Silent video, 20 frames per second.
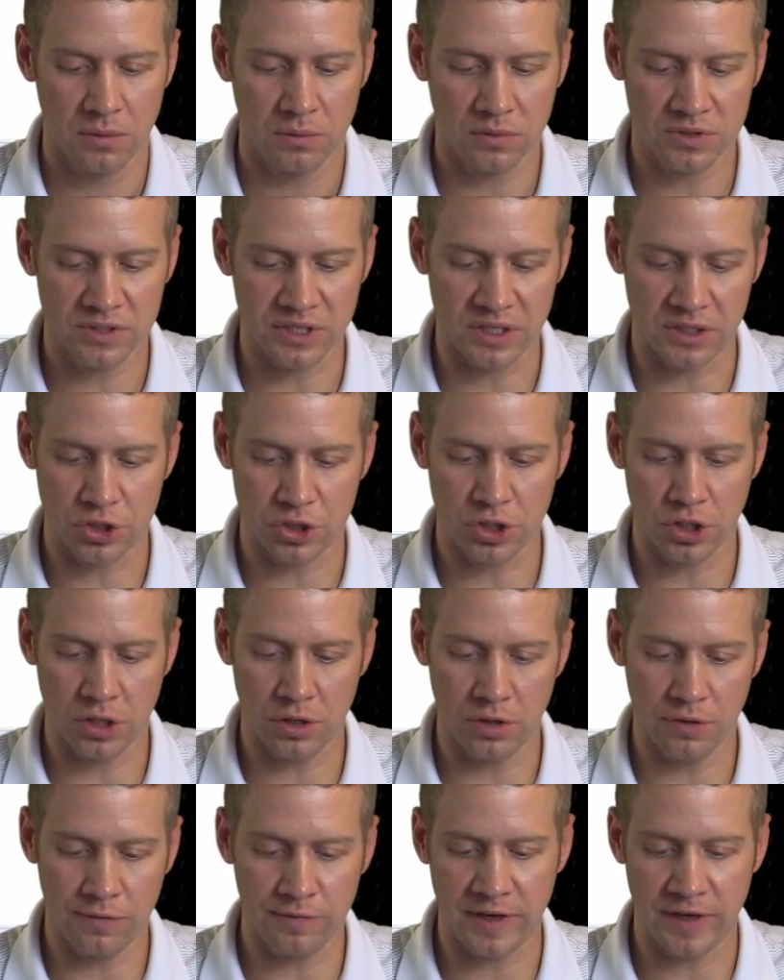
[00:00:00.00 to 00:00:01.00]
We'll say
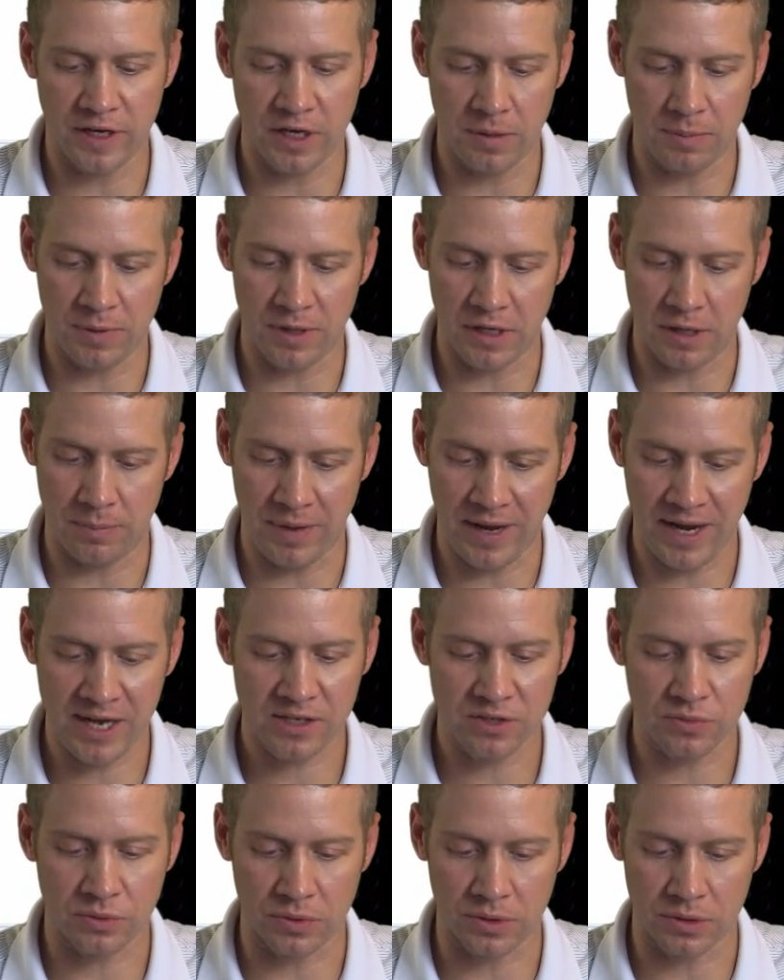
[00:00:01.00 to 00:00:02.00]
show VTP
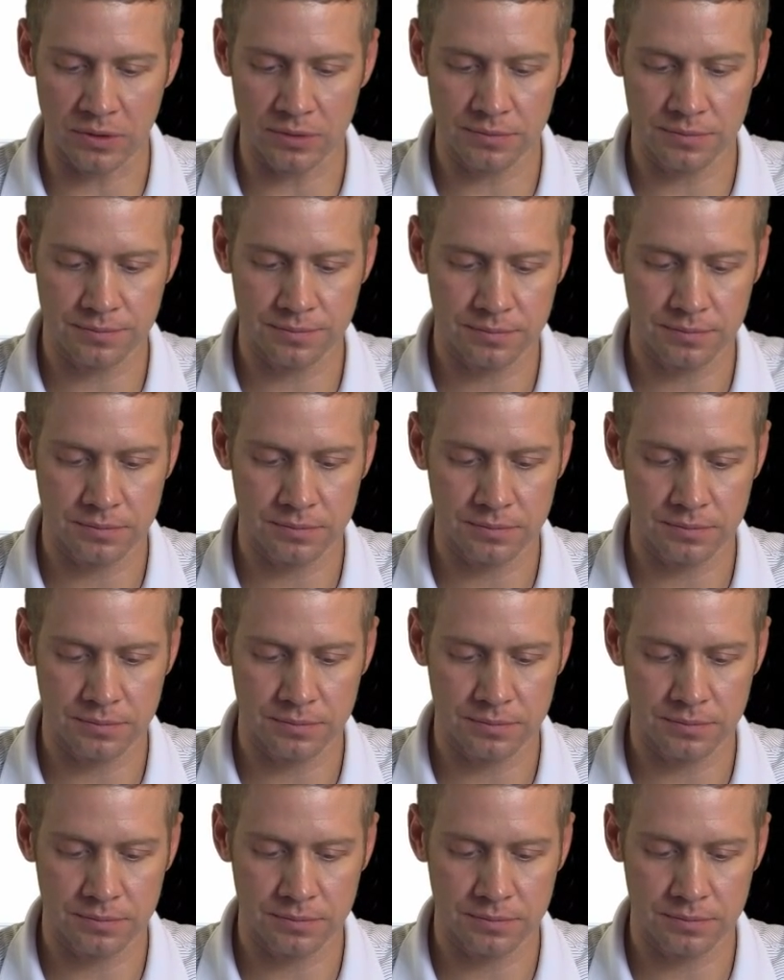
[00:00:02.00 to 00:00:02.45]
password.